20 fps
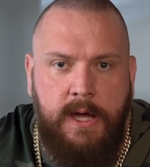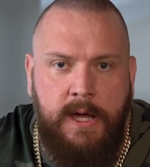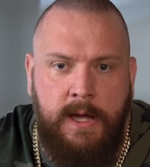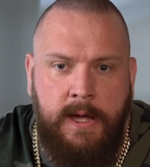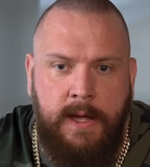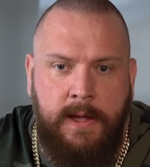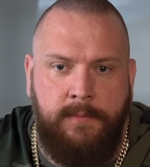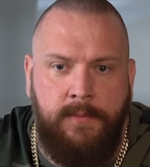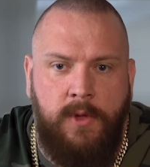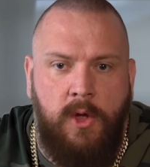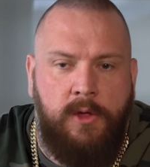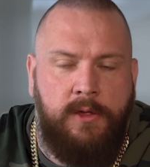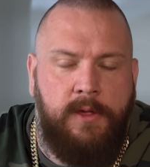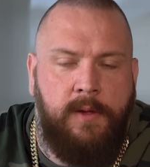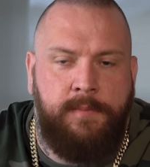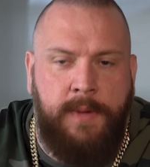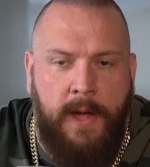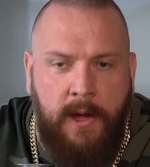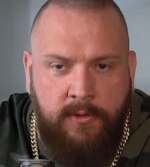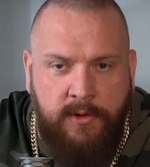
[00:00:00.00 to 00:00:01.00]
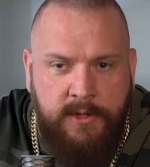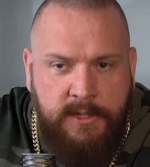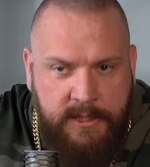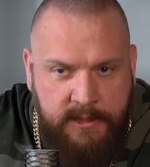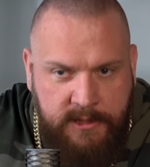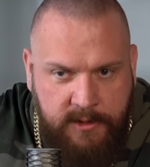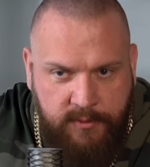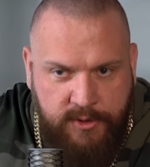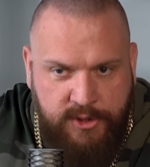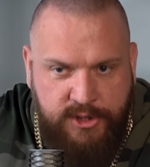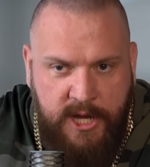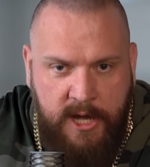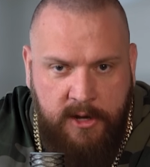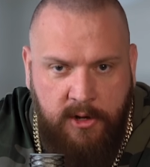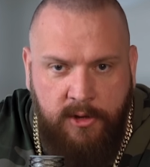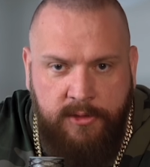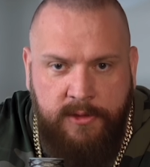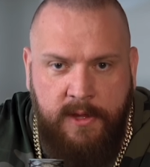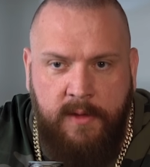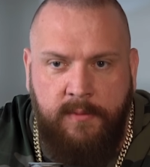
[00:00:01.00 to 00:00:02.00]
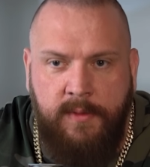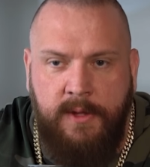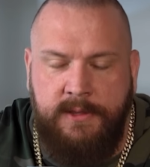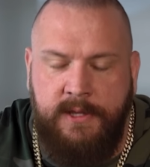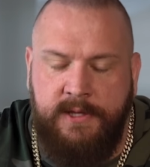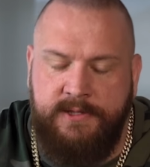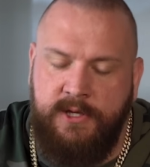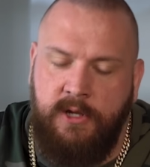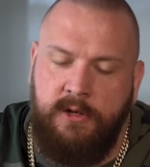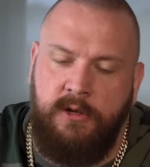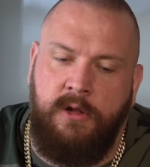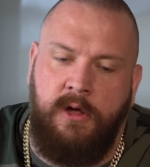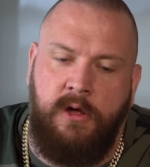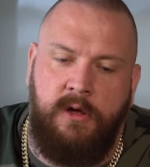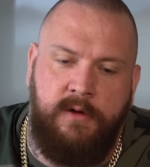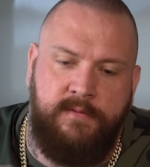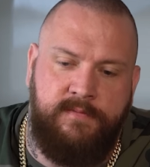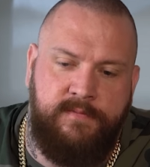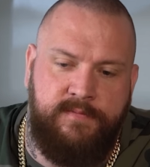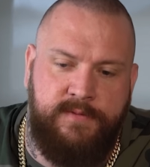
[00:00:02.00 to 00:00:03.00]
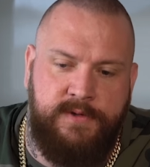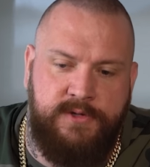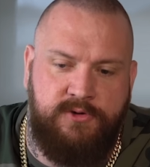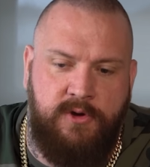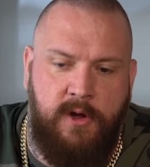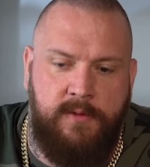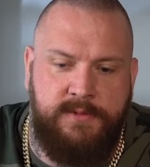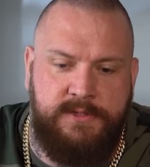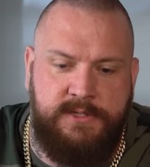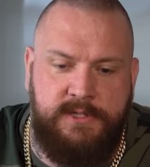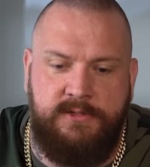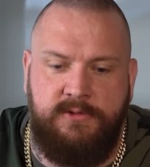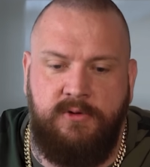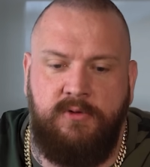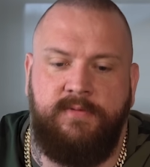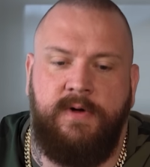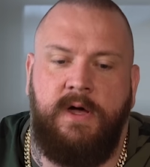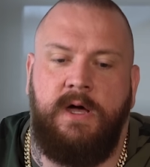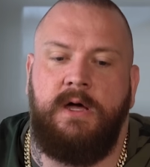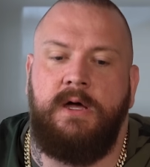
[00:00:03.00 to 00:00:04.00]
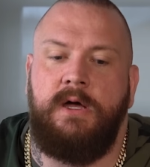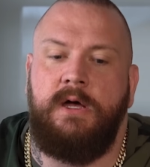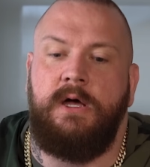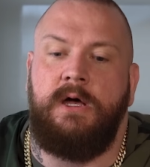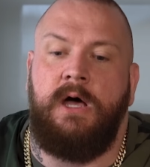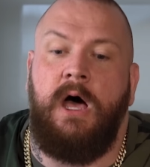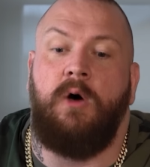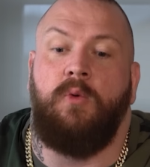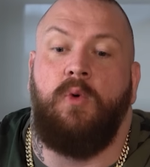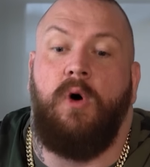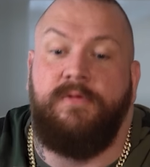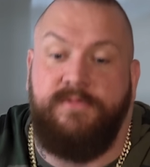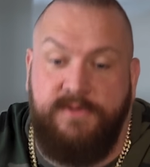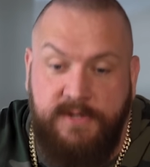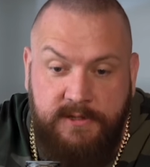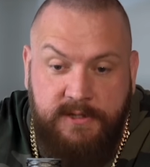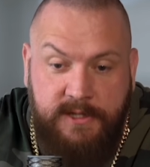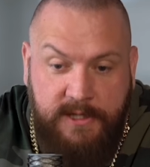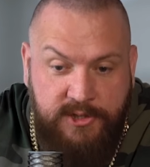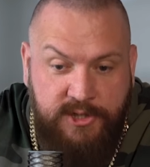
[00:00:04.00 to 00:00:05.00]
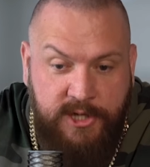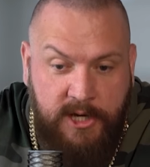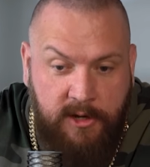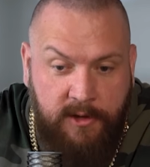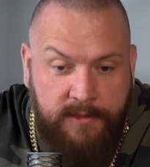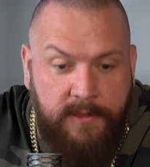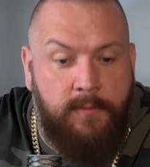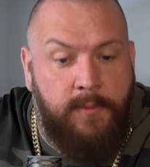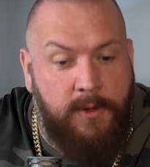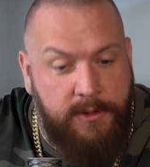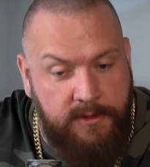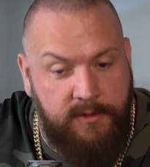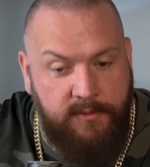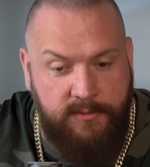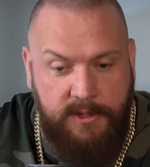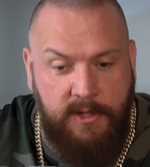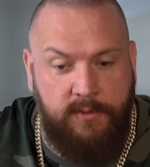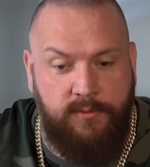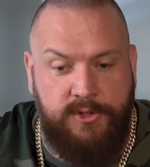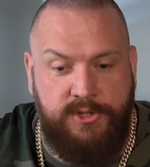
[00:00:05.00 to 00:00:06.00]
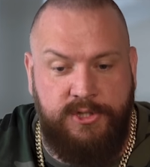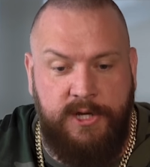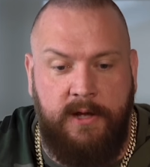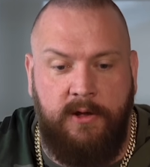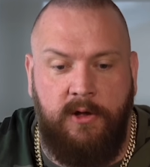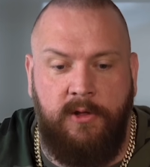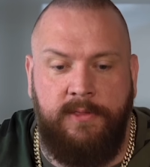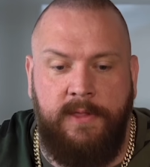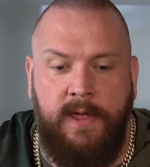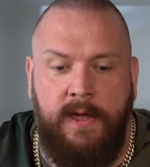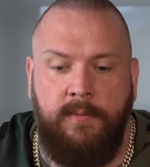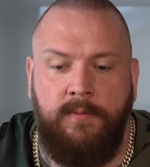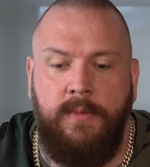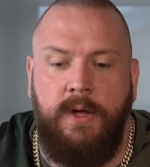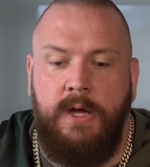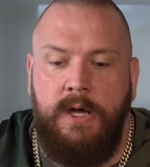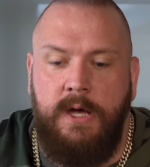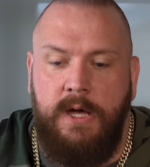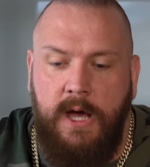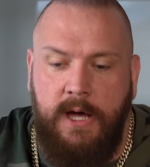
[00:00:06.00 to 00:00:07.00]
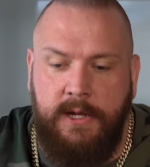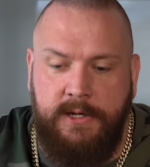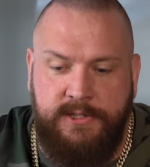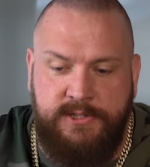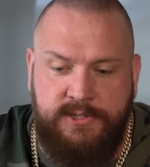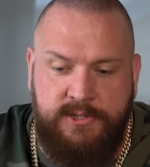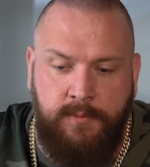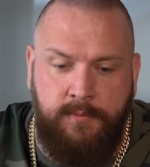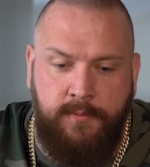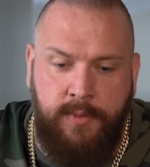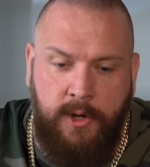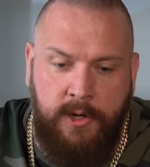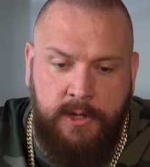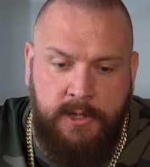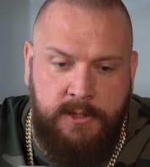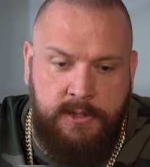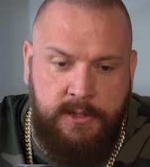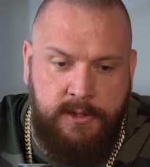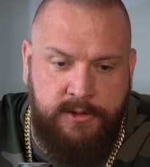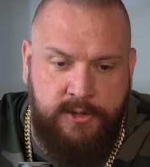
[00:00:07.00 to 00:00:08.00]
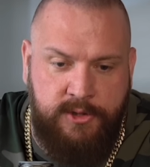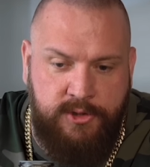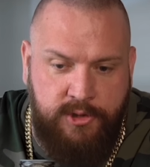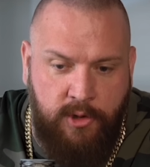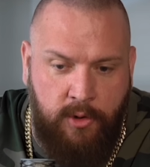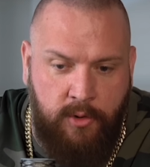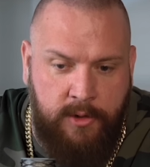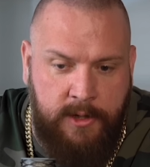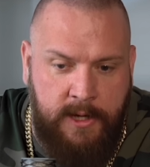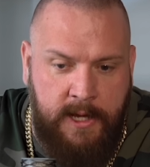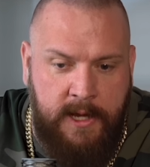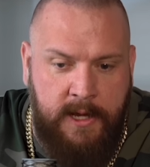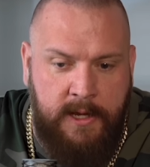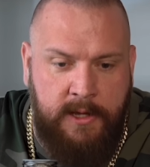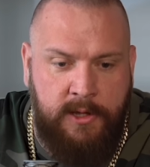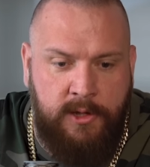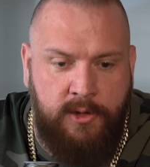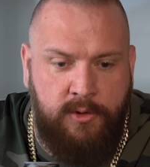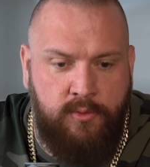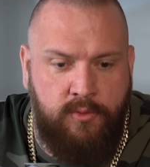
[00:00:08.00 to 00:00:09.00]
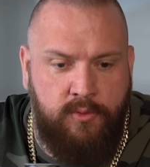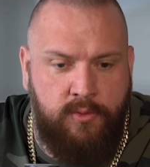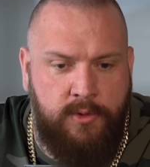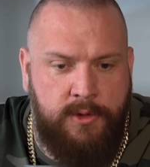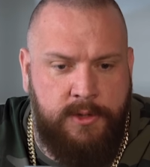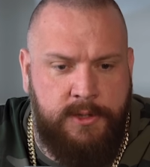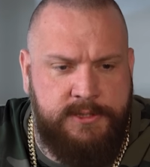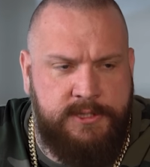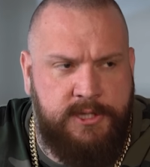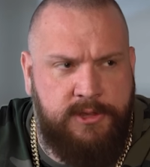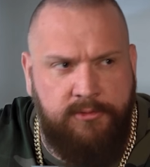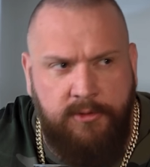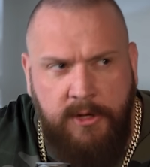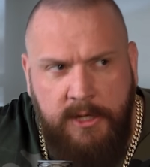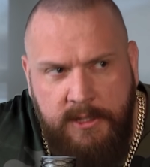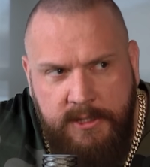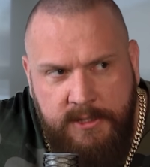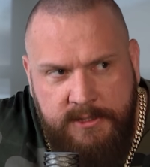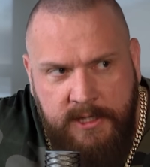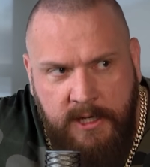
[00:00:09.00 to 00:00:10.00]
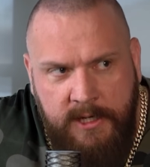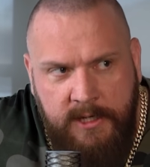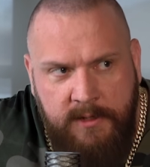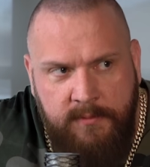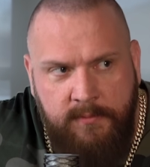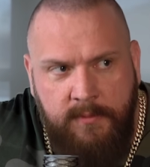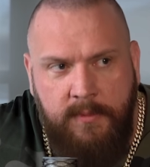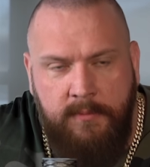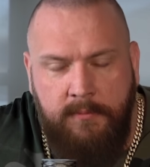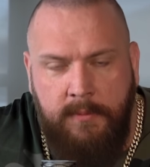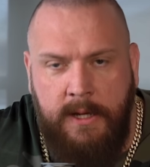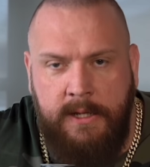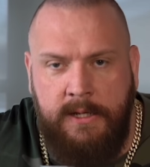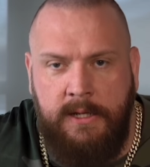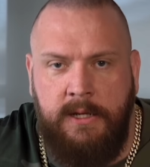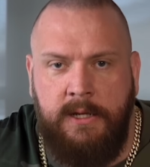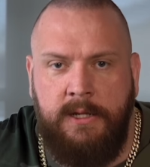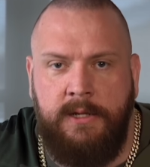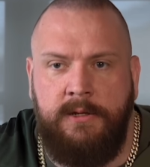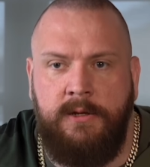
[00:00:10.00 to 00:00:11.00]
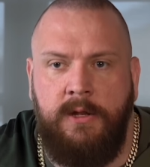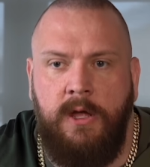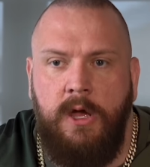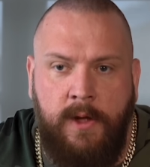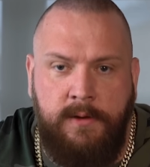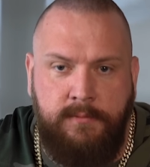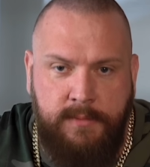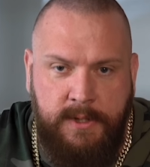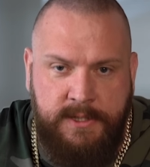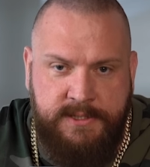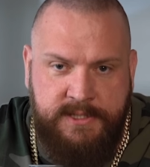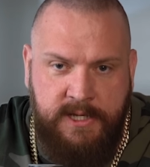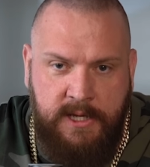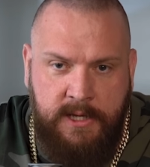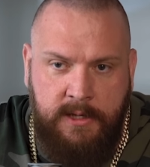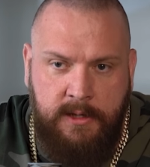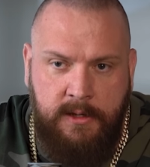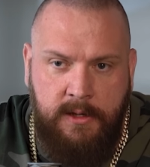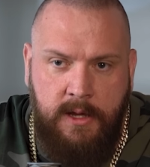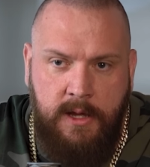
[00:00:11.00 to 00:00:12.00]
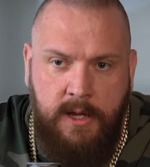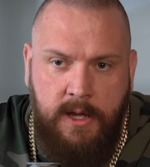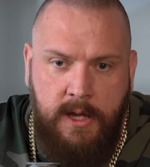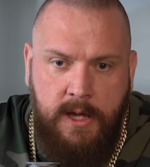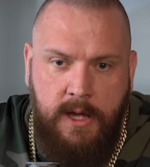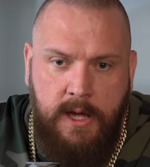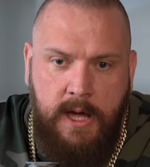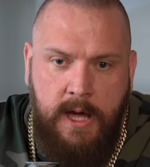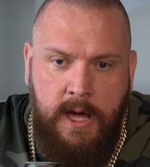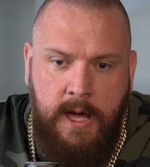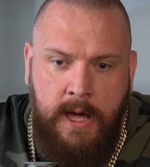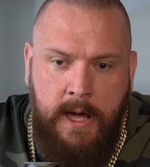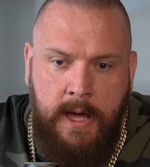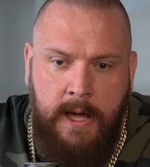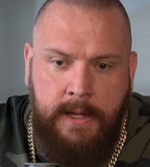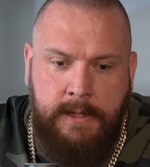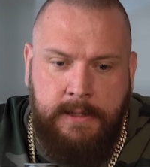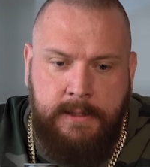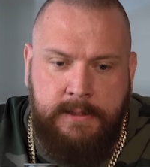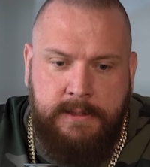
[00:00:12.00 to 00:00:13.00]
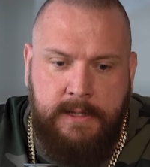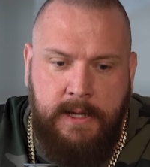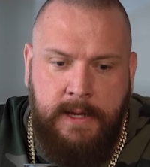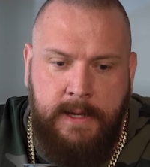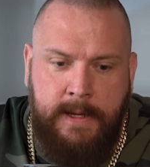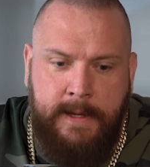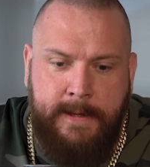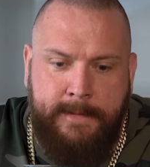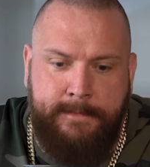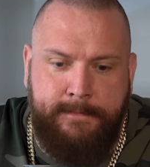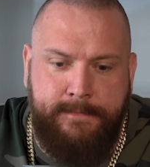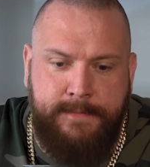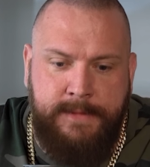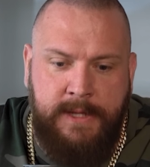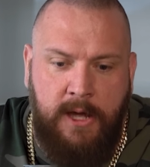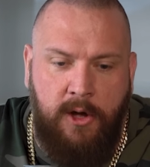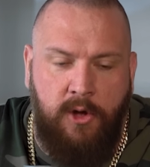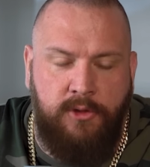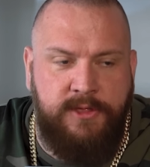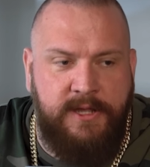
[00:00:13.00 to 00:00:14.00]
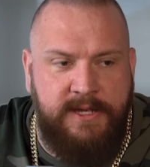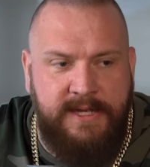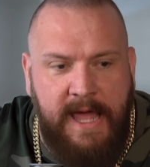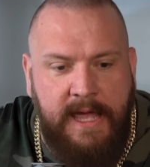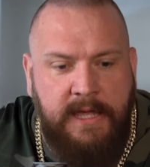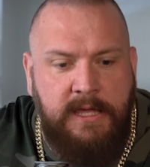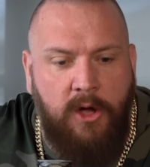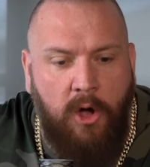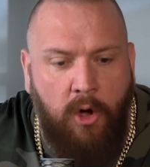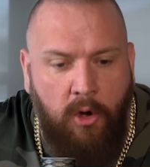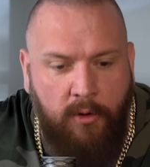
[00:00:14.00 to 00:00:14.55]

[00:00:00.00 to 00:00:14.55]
Apparently they would check on them, and there's a lot of discrepancies over how often they check on them, but they would check on them. And at some point the daughter, who was 3 at the time, Madeleine, went missing. And on the night